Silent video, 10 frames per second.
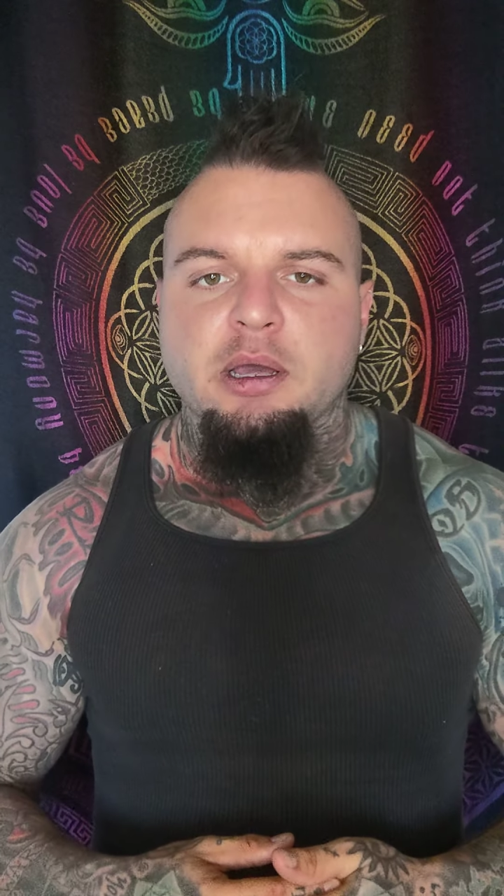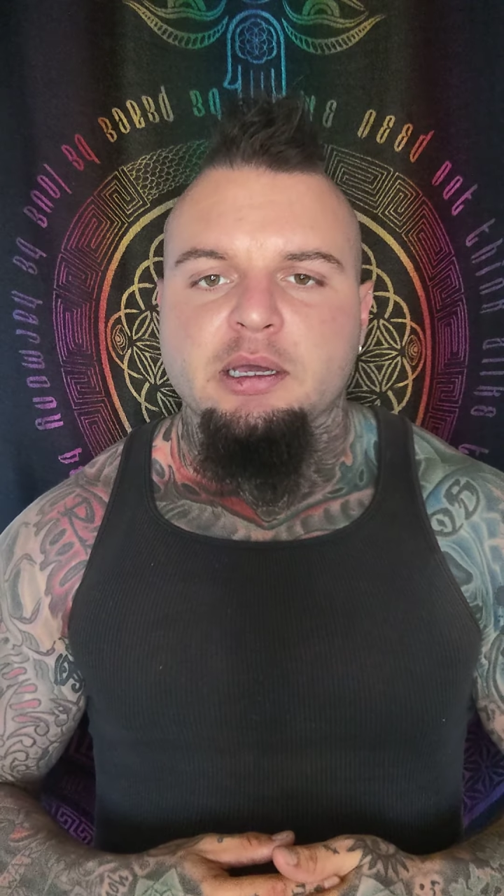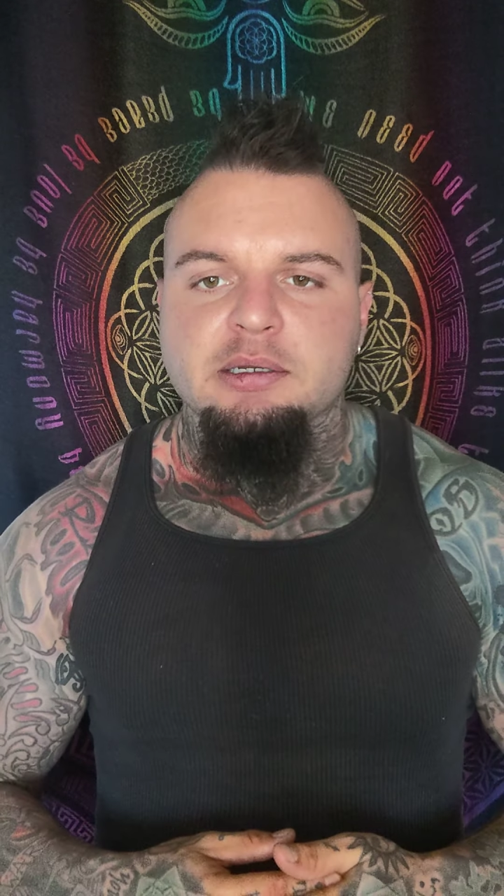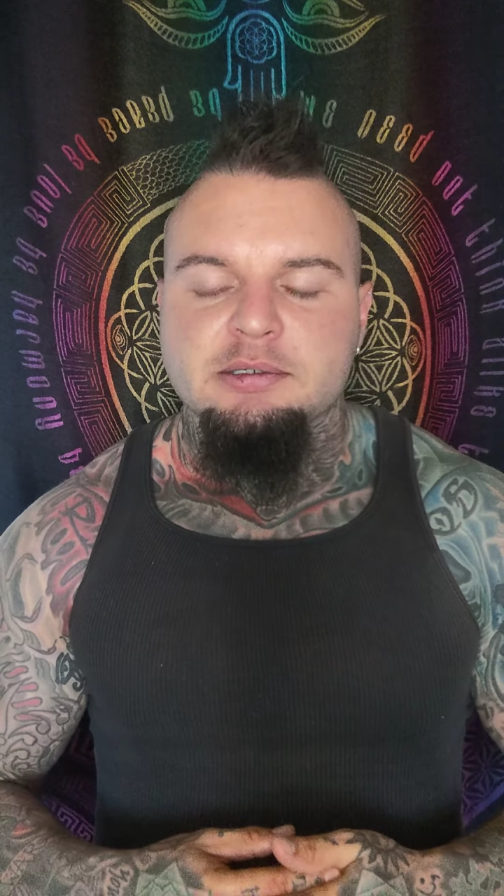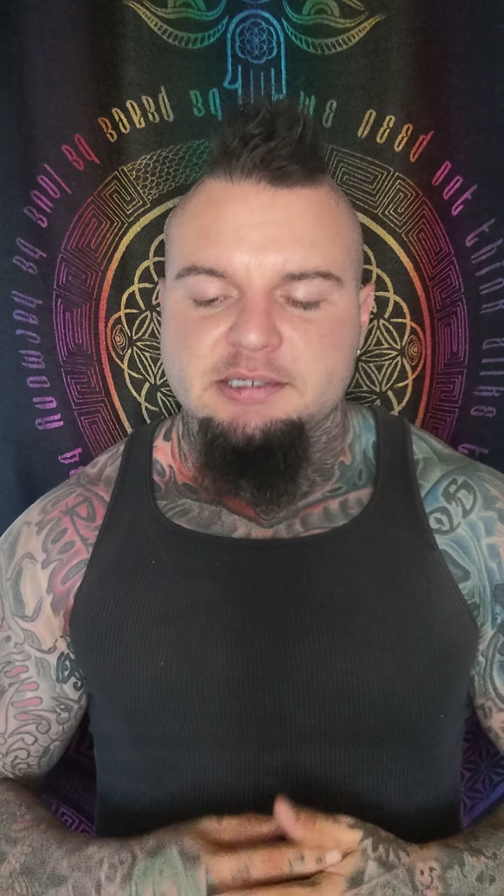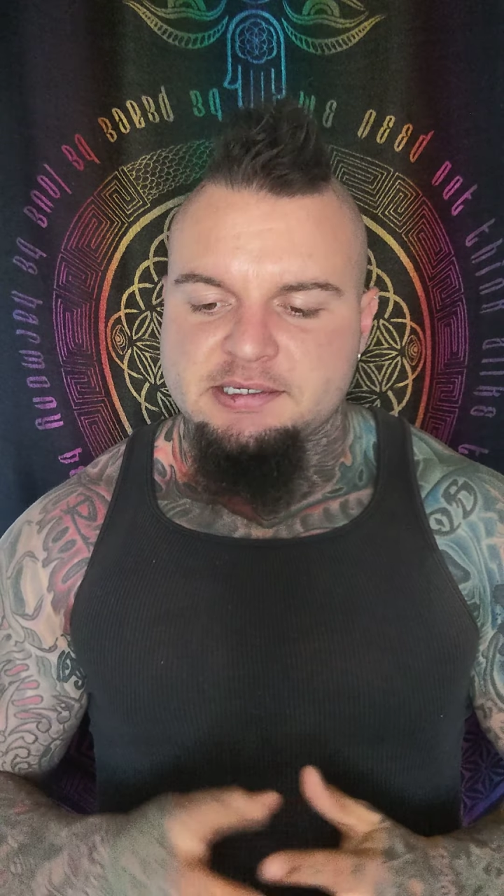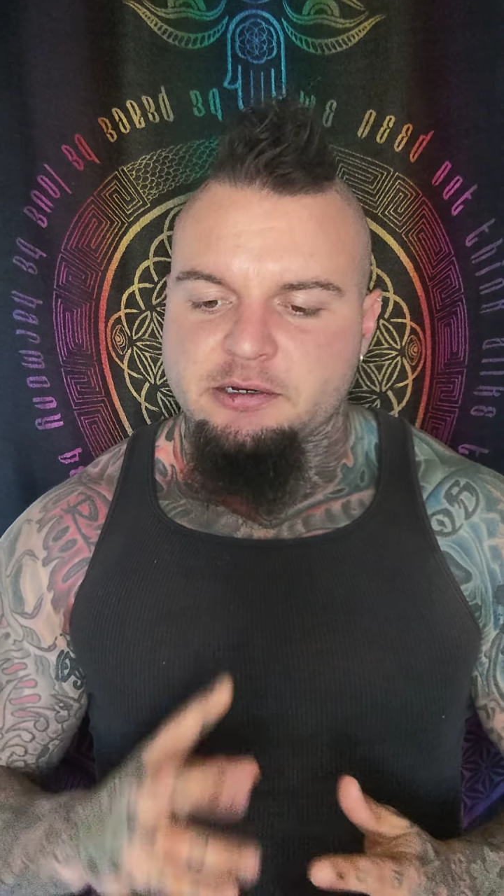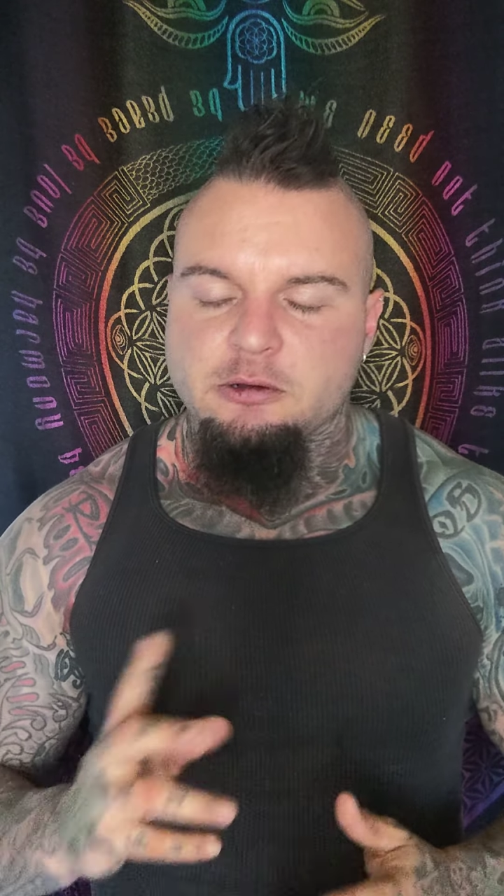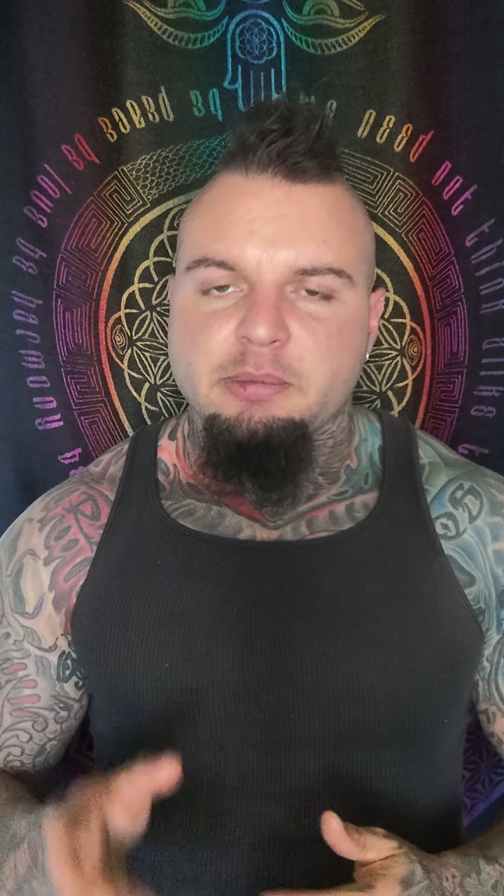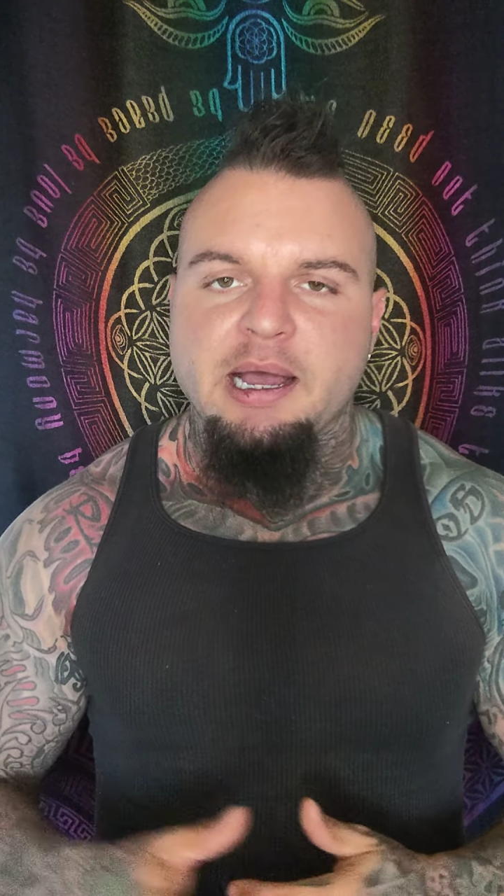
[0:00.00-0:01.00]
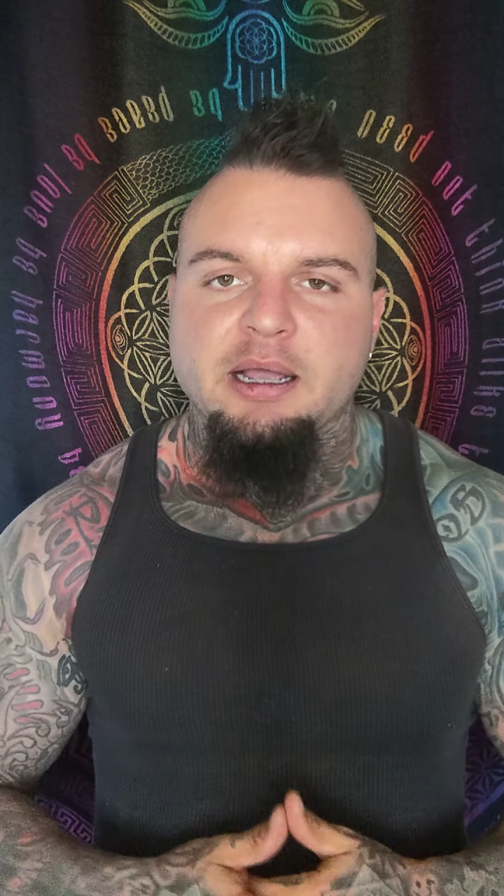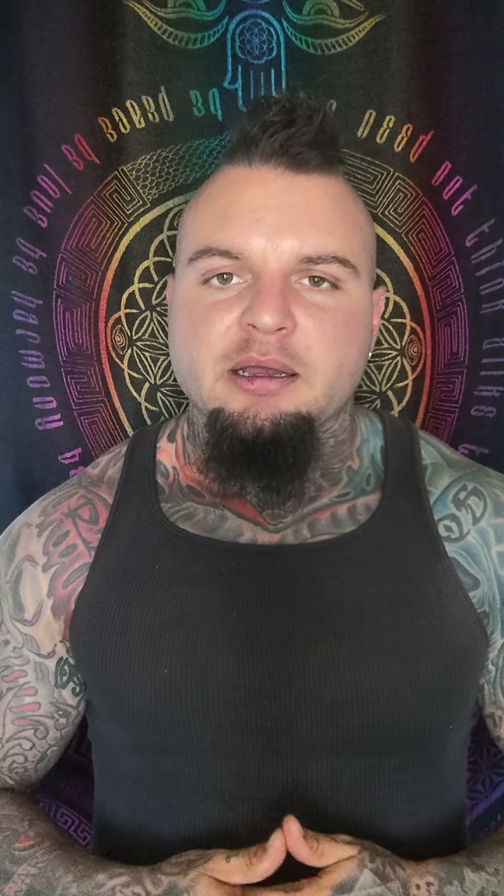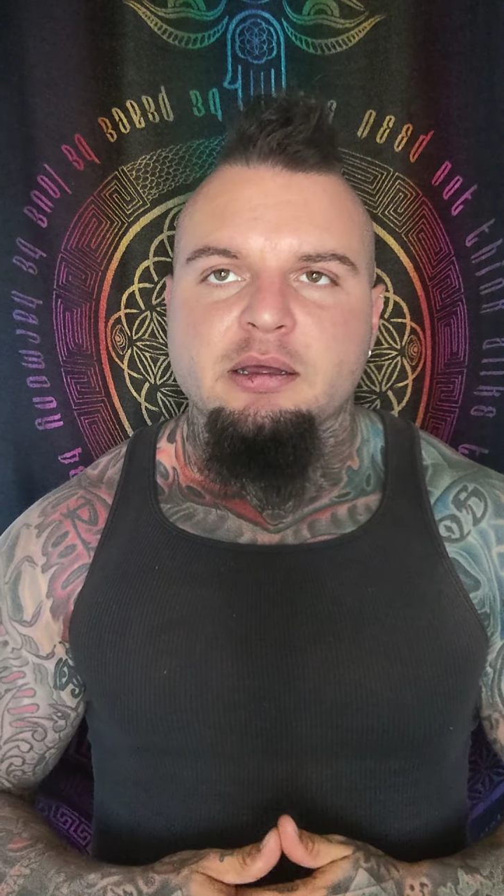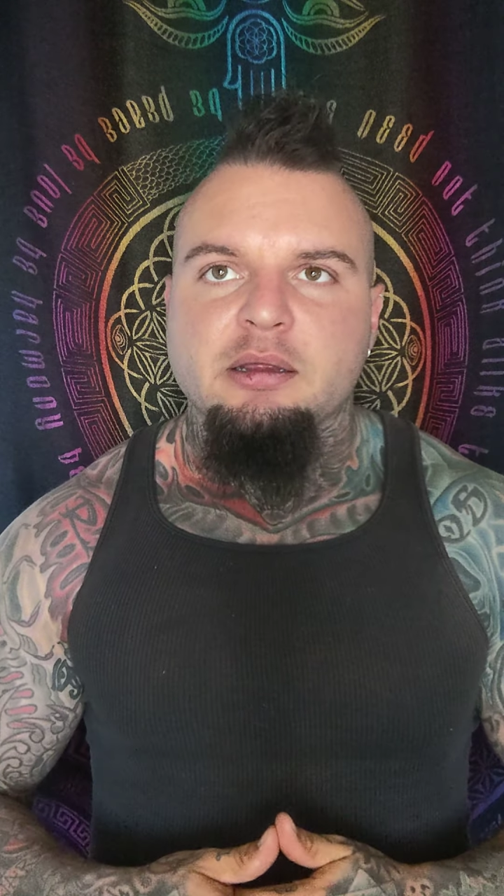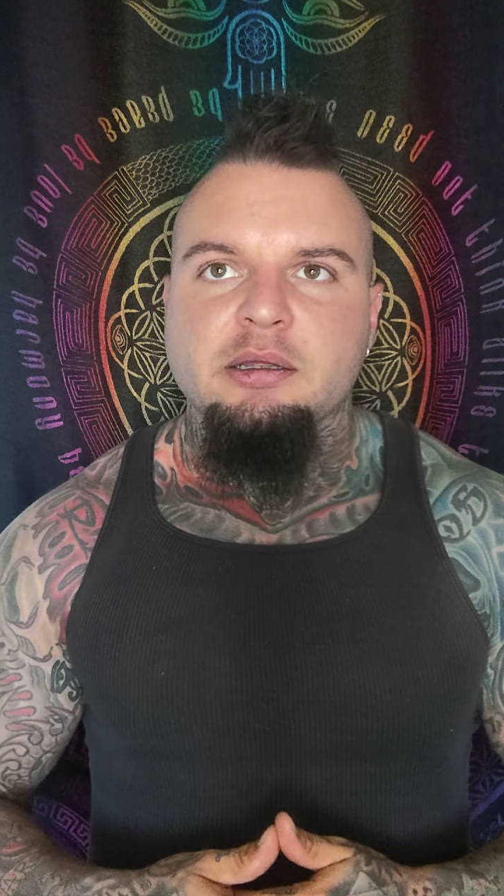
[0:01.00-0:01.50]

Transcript: And to circle back,